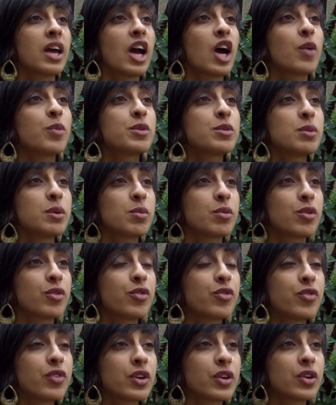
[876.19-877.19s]
helps people
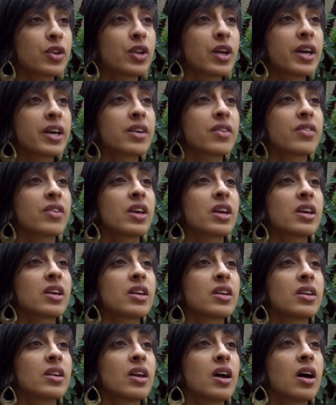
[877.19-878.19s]
feel like they
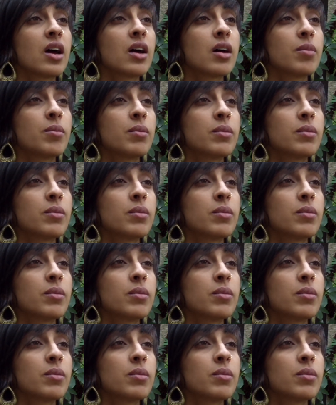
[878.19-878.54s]
can,